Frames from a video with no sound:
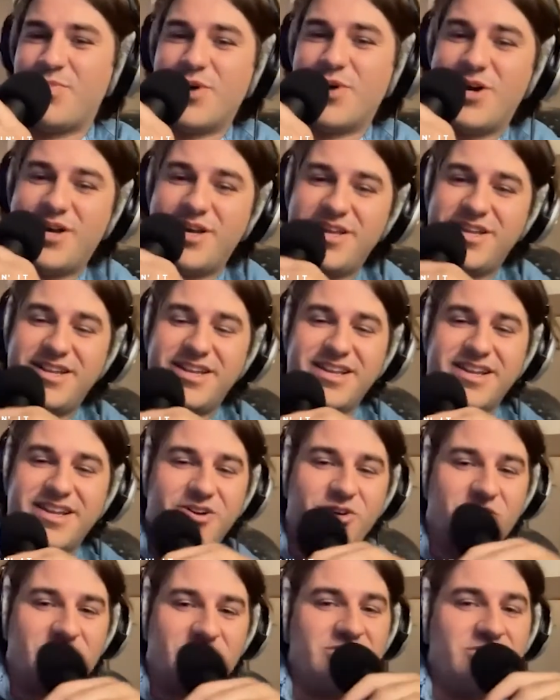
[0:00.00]
but
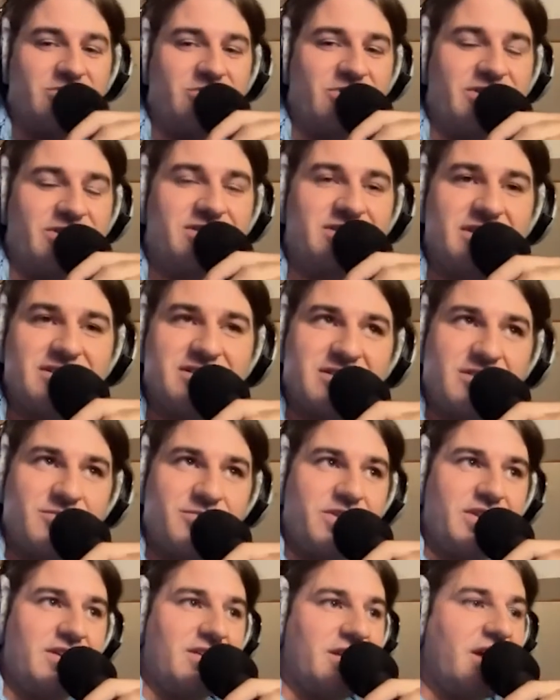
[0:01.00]
also, it's it's
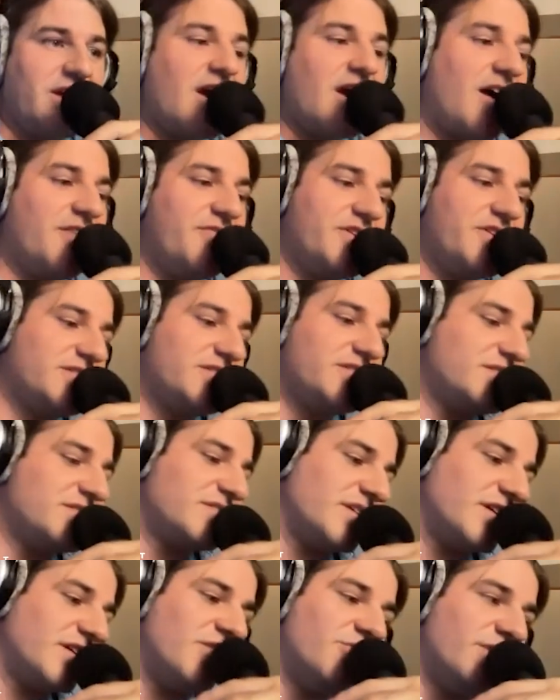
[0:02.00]
something like uh, this is
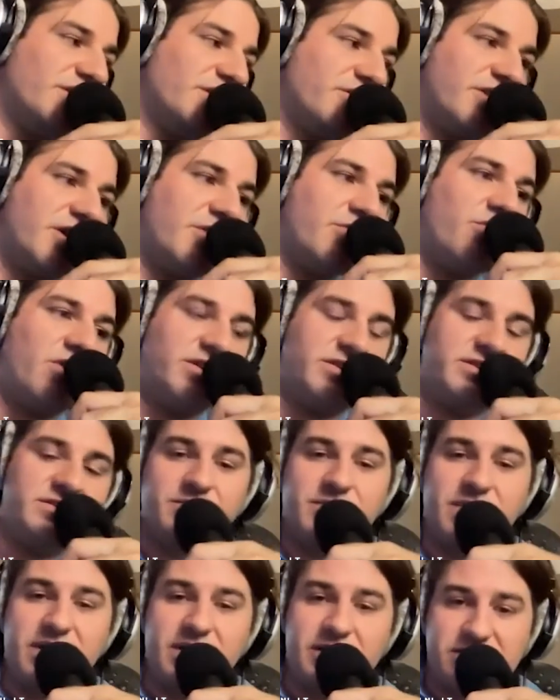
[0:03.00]
like a record I wanted
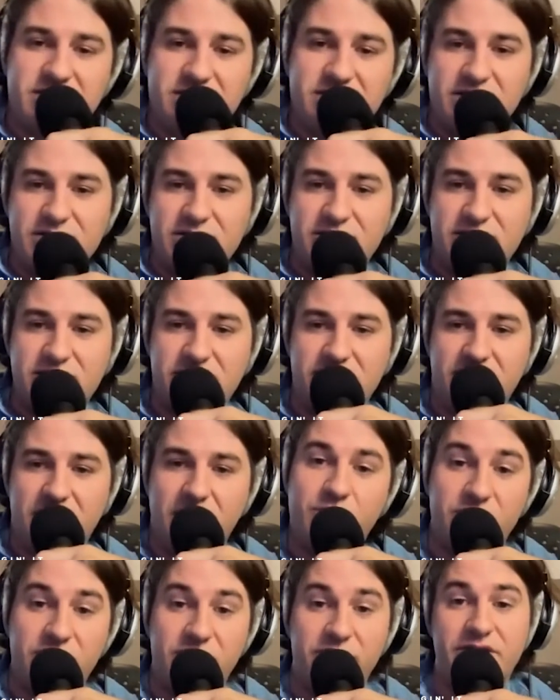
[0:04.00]
to make since I
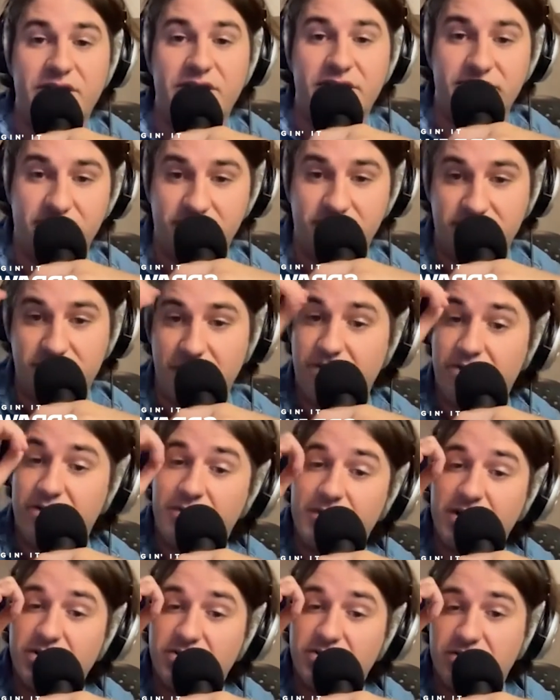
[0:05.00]
put out that record
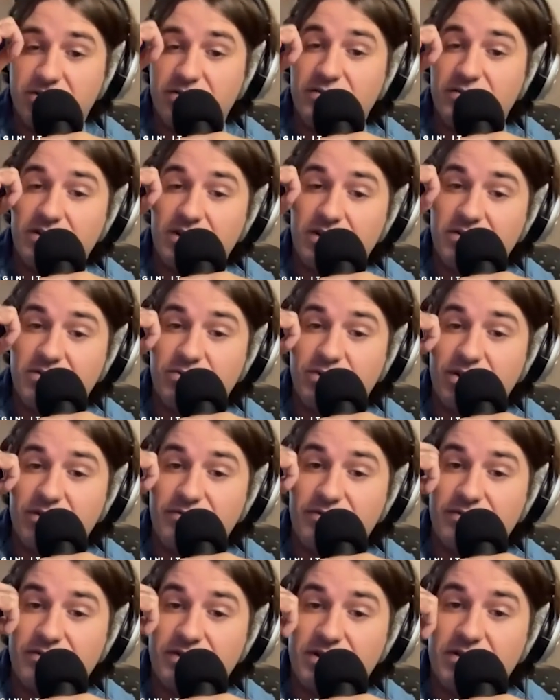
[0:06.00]
I mentioned in
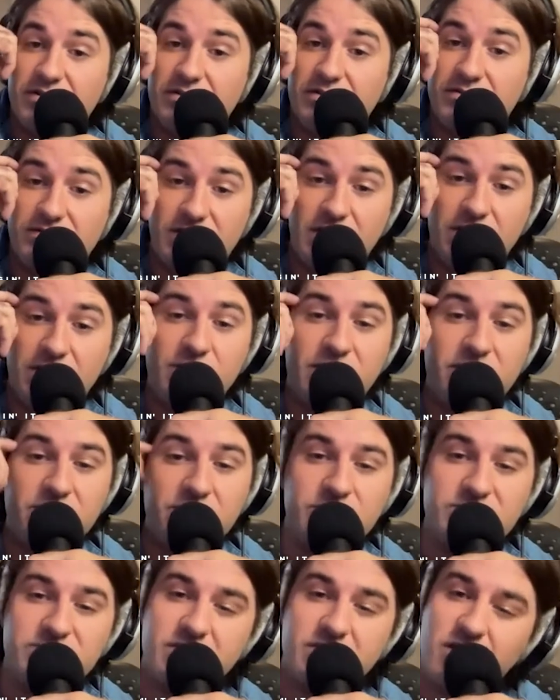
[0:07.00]
2015. That record
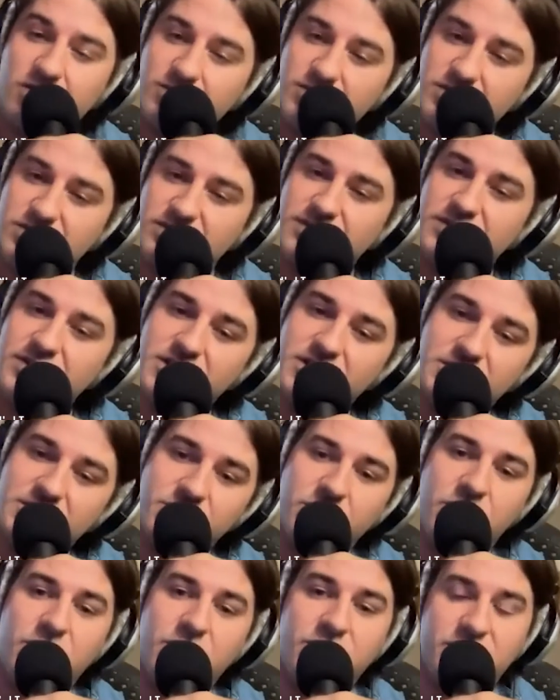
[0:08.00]
mm-hmm. was almost leaning
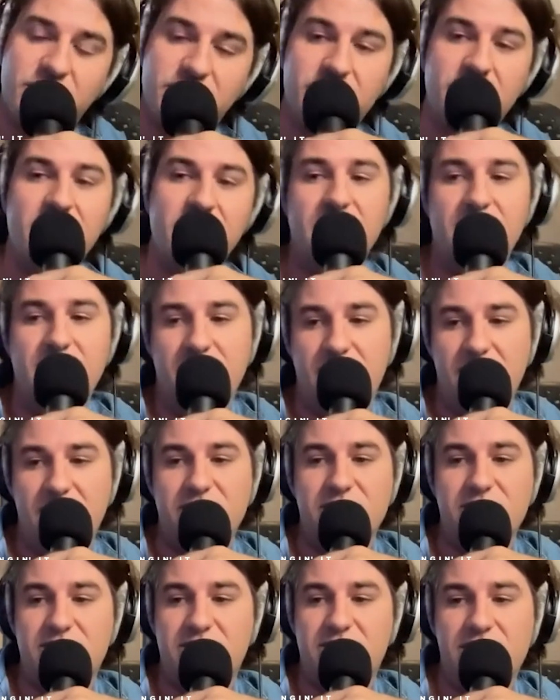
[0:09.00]
more
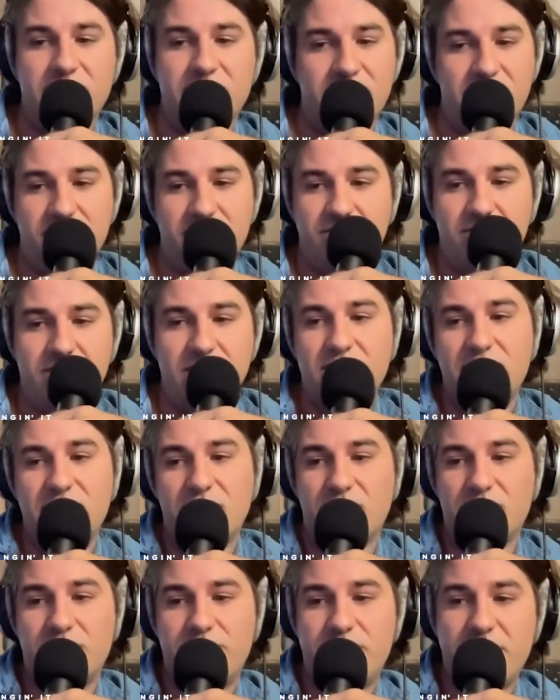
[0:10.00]
into say like
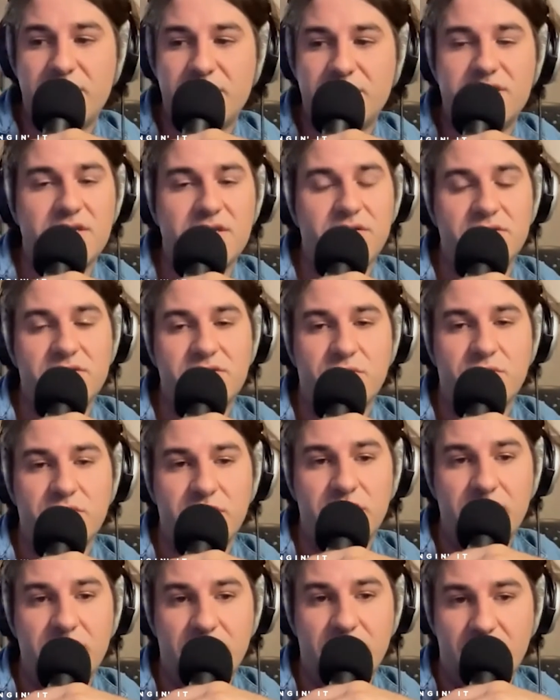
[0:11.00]
indie or band
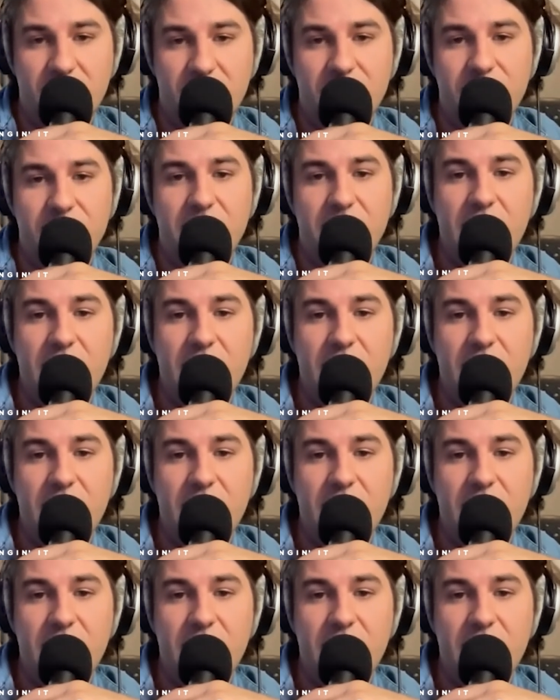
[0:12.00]
territory. And then